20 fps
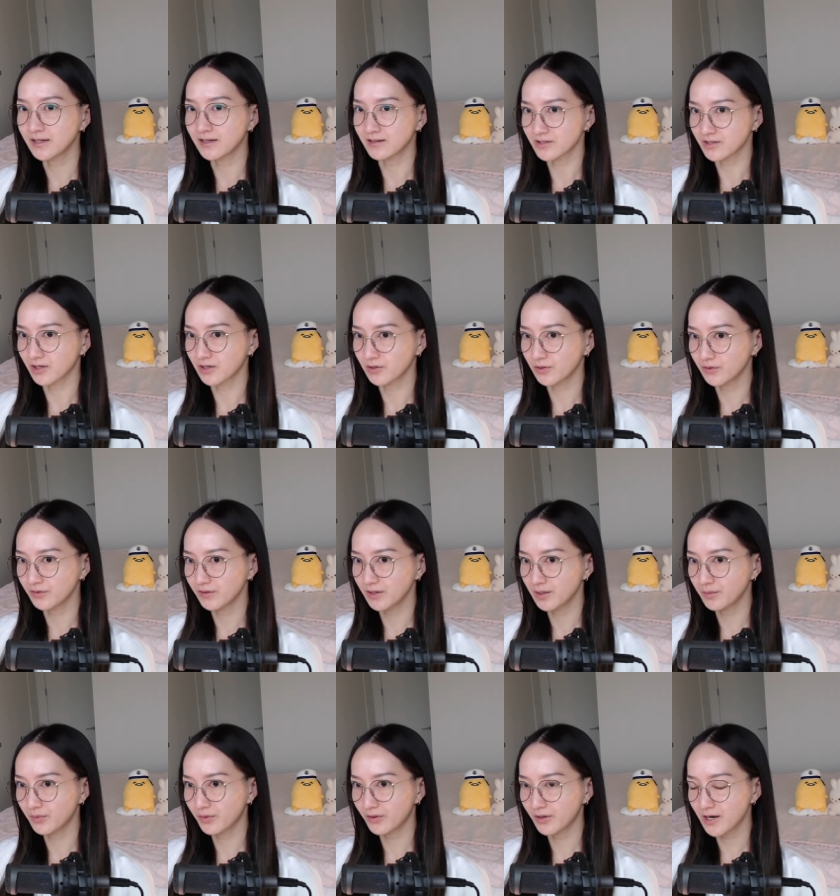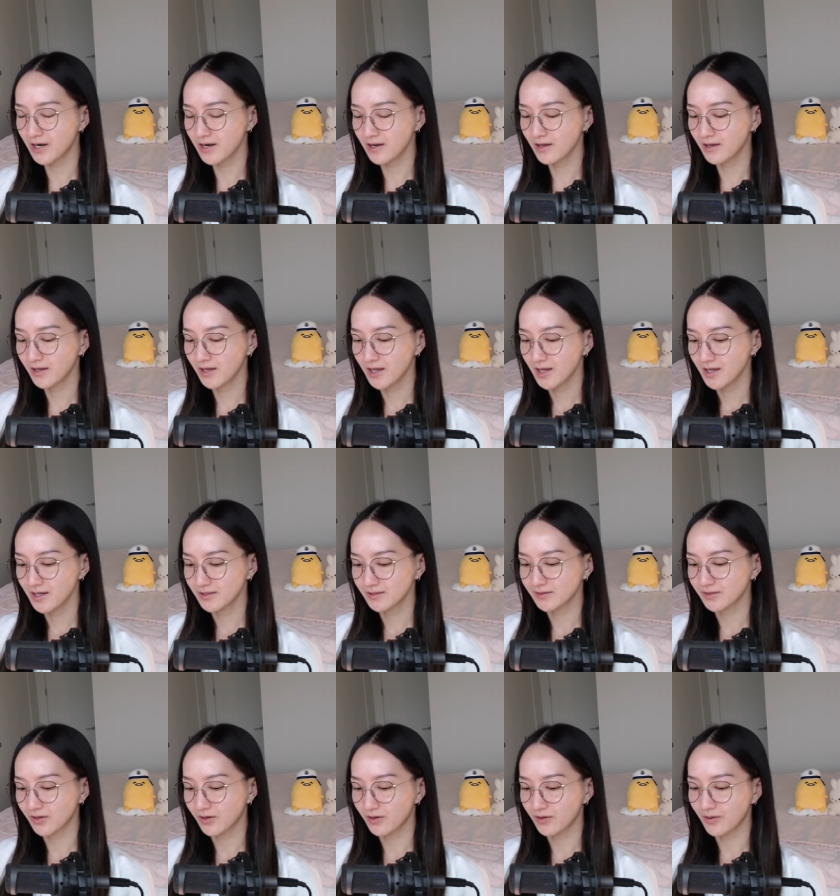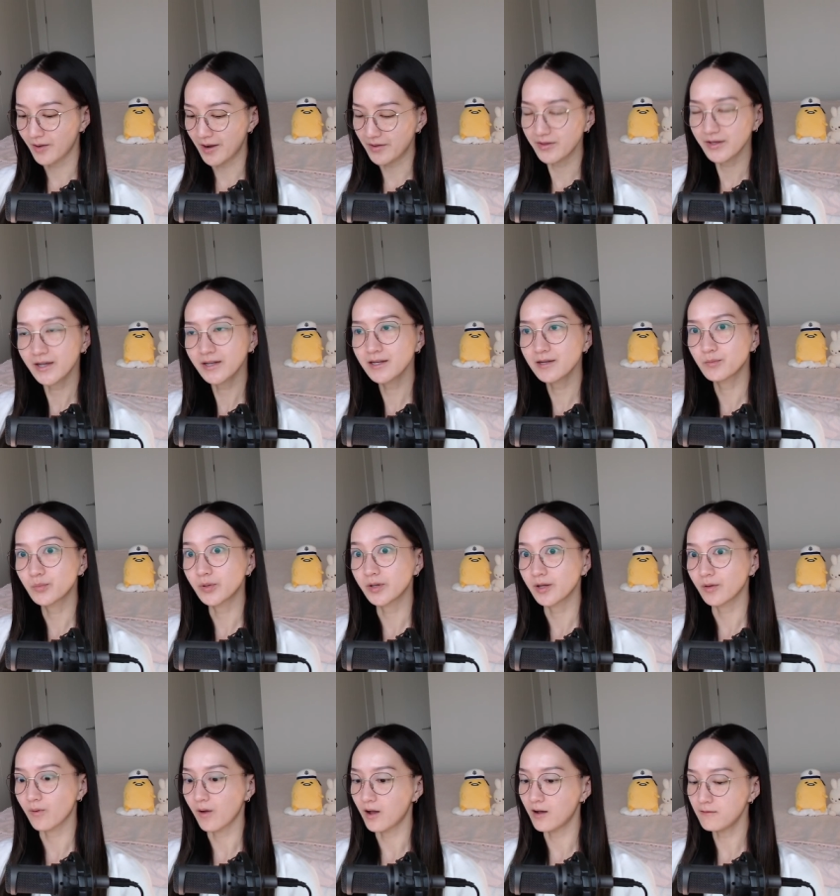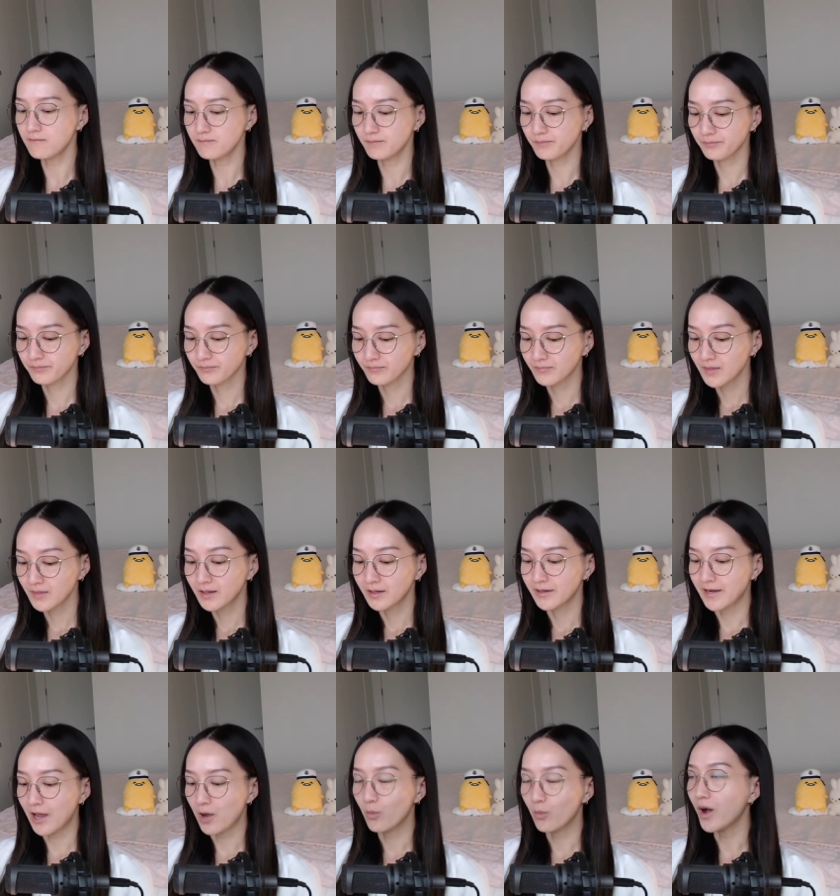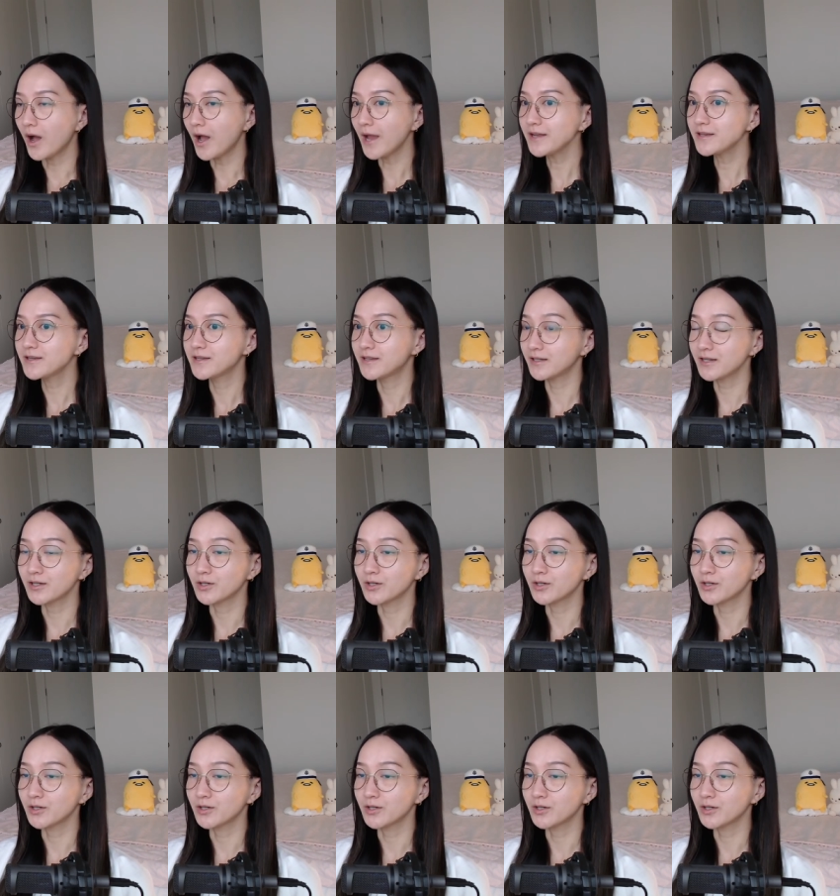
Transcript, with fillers: a charcuterie board, so I think I did pretty well. Now, what I didn't